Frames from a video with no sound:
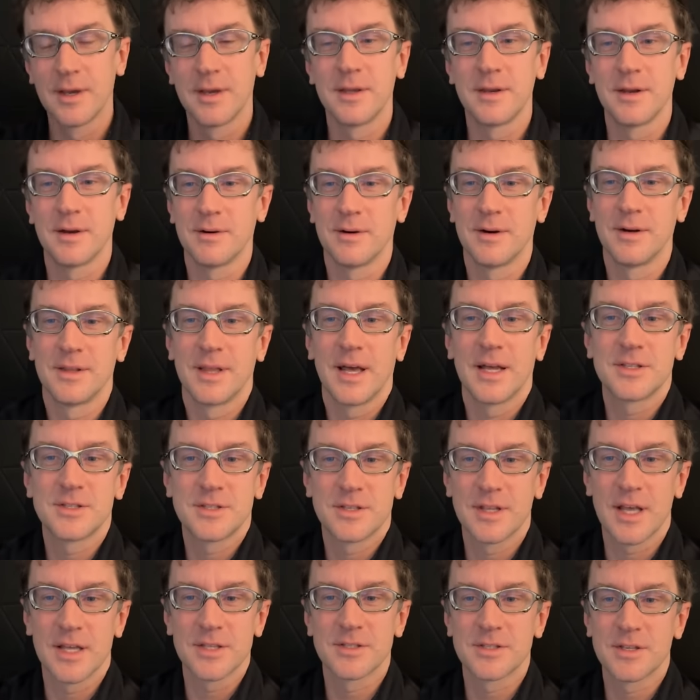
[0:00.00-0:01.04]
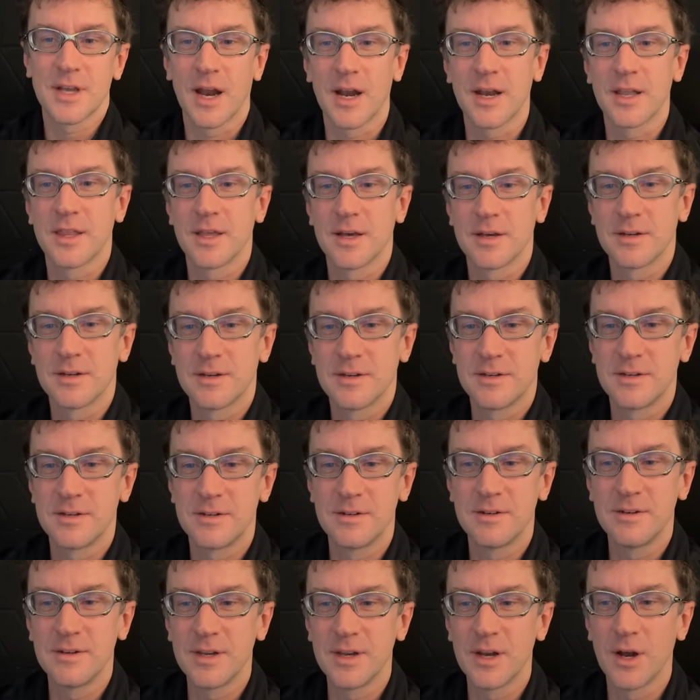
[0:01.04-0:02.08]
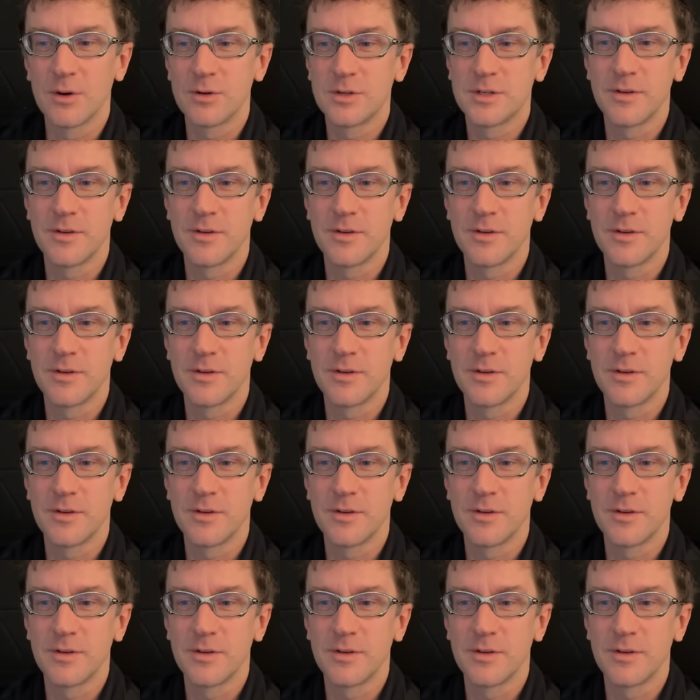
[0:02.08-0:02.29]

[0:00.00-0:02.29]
You know, that that's kind of the, you know,